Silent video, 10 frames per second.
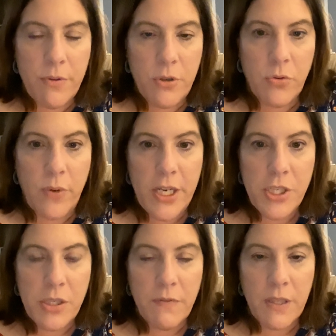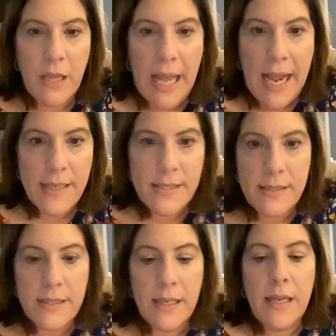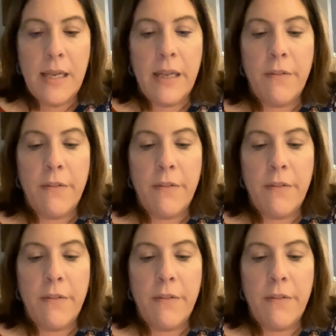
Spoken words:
the duration of the class, if